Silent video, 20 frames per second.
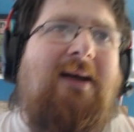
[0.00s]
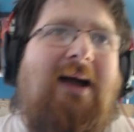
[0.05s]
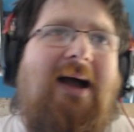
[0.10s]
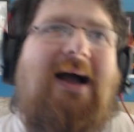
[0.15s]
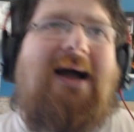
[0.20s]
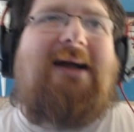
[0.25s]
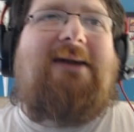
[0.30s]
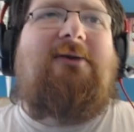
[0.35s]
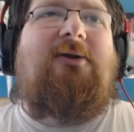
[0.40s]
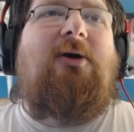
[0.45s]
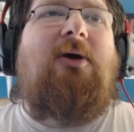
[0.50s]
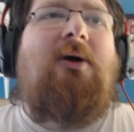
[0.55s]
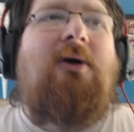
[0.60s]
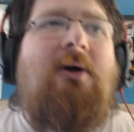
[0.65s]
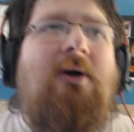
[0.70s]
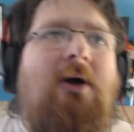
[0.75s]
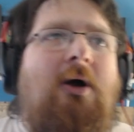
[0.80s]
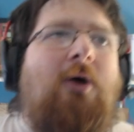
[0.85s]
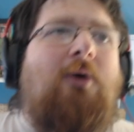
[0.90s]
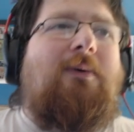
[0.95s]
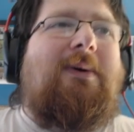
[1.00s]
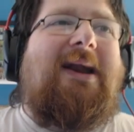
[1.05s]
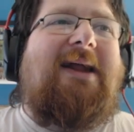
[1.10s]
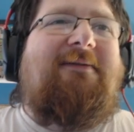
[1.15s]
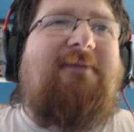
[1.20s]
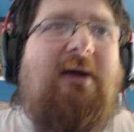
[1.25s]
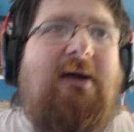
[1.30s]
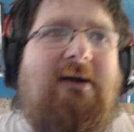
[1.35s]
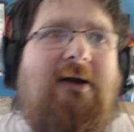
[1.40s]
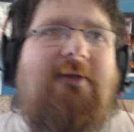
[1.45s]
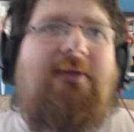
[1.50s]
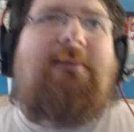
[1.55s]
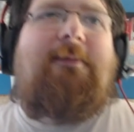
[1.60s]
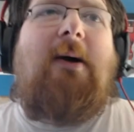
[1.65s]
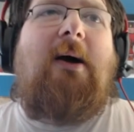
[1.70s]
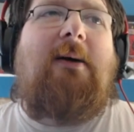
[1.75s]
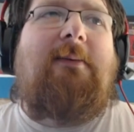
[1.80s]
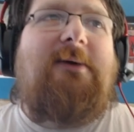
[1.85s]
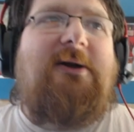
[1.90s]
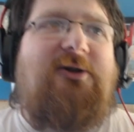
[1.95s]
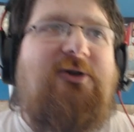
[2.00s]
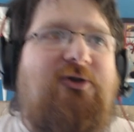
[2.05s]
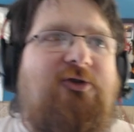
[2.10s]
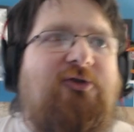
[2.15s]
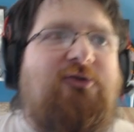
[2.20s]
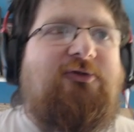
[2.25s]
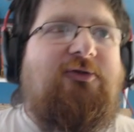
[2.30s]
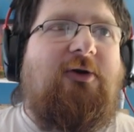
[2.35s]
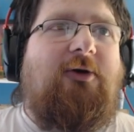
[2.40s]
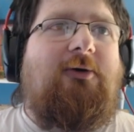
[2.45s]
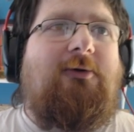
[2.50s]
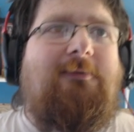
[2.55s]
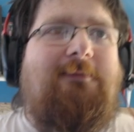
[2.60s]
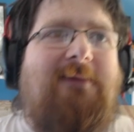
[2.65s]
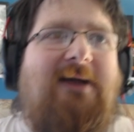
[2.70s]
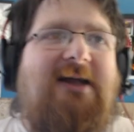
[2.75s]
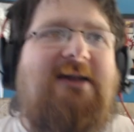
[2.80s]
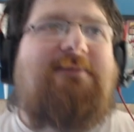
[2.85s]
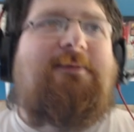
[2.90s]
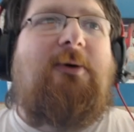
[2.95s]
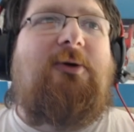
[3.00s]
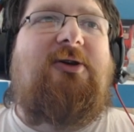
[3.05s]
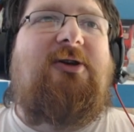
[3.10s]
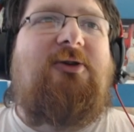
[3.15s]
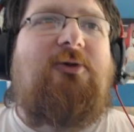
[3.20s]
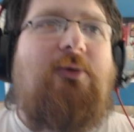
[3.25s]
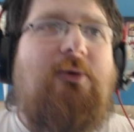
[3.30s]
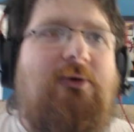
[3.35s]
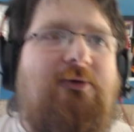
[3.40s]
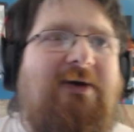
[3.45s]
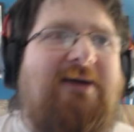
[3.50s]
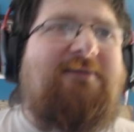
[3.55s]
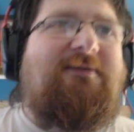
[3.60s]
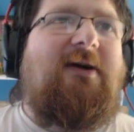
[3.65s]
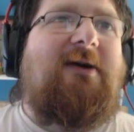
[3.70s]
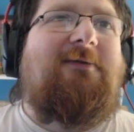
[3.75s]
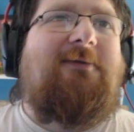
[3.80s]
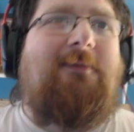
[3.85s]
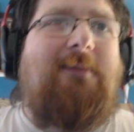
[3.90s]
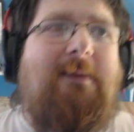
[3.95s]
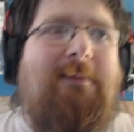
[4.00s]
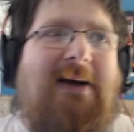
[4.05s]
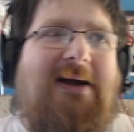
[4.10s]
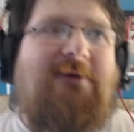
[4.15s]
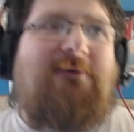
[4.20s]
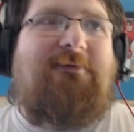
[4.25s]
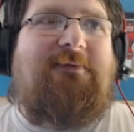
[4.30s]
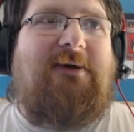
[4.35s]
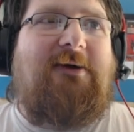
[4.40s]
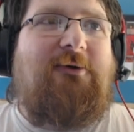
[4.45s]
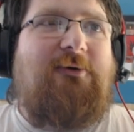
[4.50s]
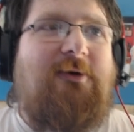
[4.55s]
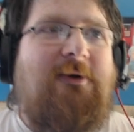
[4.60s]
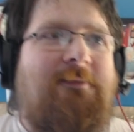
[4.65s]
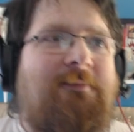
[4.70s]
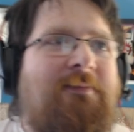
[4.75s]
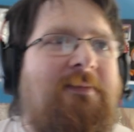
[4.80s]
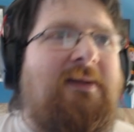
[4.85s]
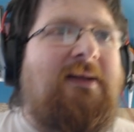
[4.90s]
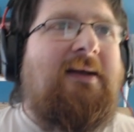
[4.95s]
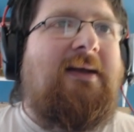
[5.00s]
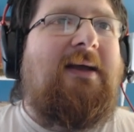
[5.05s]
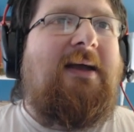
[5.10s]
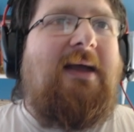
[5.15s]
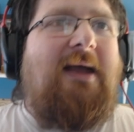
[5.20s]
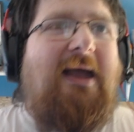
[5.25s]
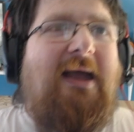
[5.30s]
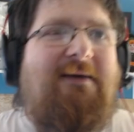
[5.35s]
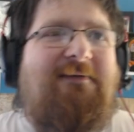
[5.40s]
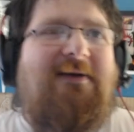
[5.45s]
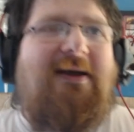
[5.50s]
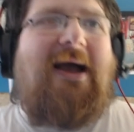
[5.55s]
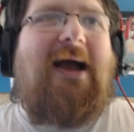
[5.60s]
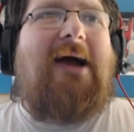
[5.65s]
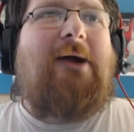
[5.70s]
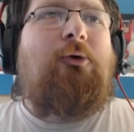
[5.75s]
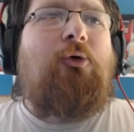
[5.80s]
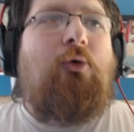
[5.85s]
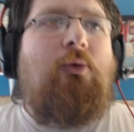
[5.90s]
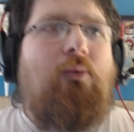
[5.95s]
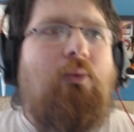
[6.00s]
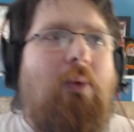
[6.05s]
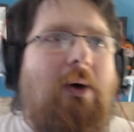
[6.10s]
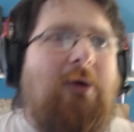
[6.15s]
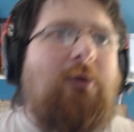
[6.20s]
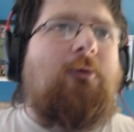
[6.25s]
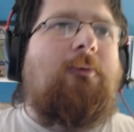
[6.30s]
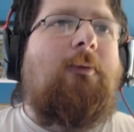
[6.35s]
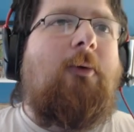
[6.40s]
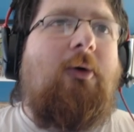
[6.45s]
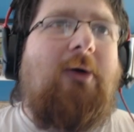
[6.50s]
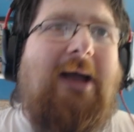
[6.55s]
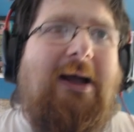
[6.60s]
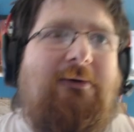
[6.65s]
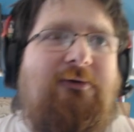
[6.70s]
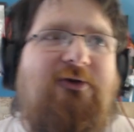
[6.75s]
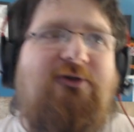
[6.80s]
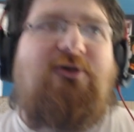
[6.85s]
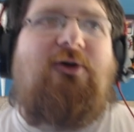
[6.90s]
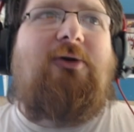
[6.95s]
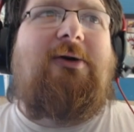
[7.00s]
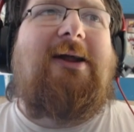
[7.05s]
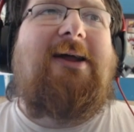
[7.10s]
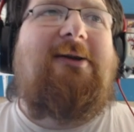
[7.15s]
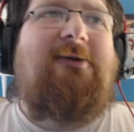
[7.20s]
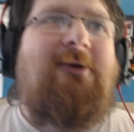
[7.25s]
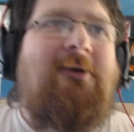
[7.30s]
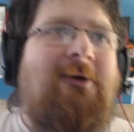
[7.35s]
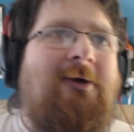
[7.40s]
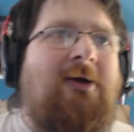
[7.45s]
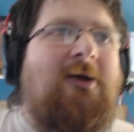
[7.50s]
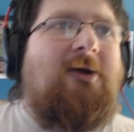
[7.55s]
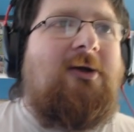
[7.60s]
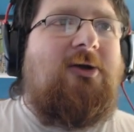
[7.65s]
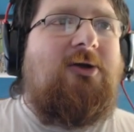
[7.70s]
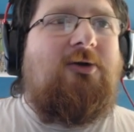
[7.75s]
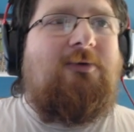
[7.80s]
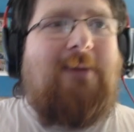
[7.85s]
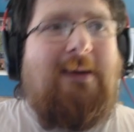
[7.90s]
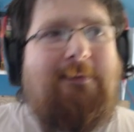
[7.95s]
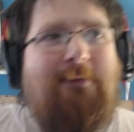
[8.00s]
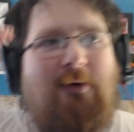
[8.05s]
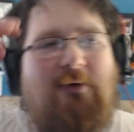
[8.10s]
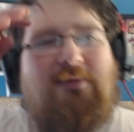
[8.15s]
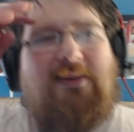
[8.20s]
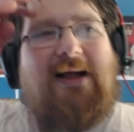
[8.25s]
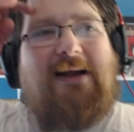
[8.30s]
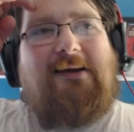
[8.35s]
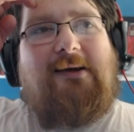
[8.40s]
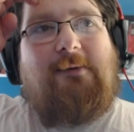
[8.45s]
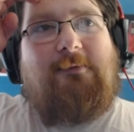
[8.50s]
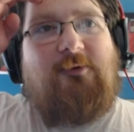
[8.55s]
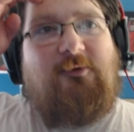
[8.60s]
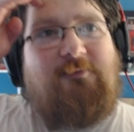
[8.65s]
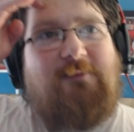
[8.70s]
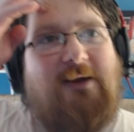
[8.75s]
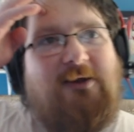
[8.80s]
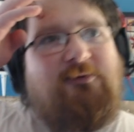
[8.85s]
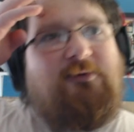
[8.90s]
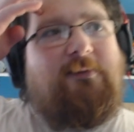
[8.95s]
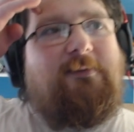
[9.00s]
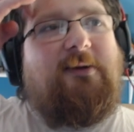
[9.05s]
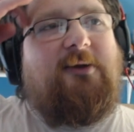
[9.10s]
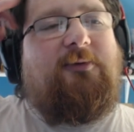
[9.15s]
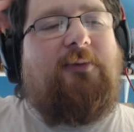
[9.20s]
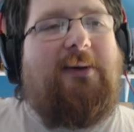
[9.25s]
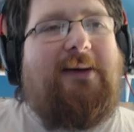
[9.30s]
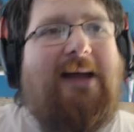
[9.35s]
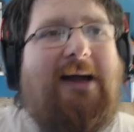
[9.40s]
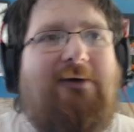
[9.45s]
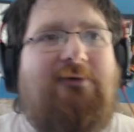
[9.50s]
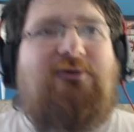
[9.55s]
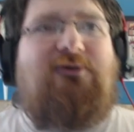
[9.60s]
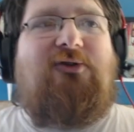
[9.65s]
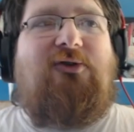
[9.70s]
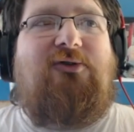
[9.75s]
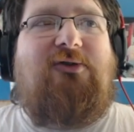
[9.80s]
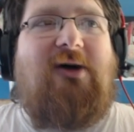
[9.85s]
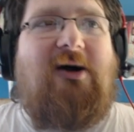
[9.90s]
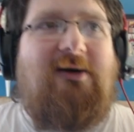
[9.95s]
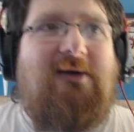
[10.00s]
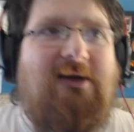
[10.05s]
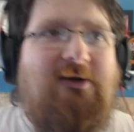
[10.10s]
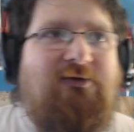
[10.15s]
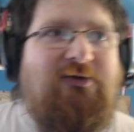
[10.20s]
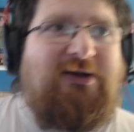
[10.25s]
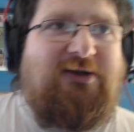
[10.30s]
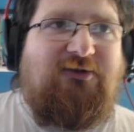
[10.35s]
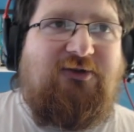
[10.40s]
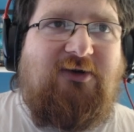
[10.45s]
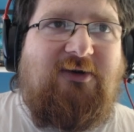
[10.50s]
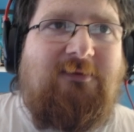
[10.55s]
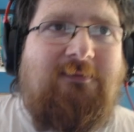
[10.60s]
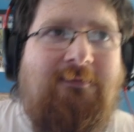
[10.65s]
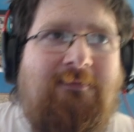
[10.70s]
And whenever another permanent you control is put into a graveyard from the battlefield, if it had 1 or more counters on it, you may put that number of +1/+1 counters on target creature.